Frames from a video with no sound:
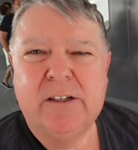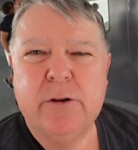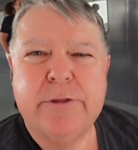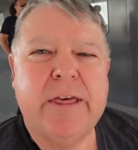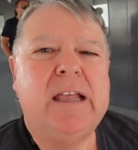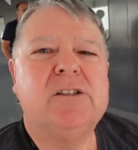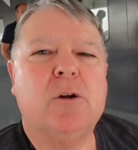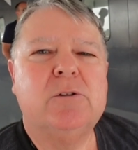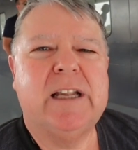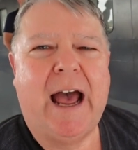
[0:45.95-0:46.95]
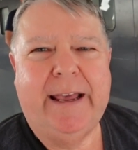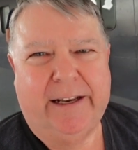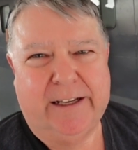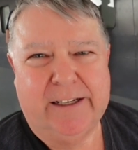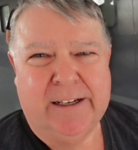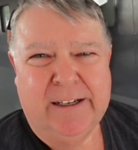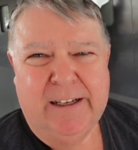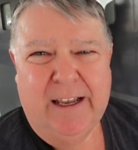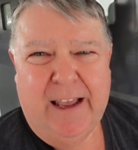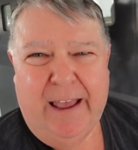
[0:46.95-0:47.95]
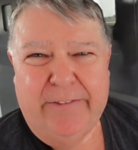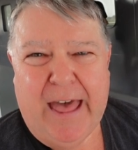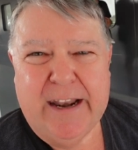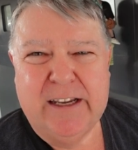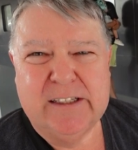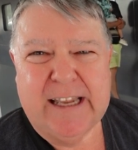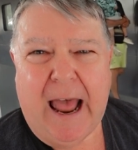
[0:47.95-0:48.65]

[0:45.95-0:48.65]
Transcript: to Thasos Island, and that is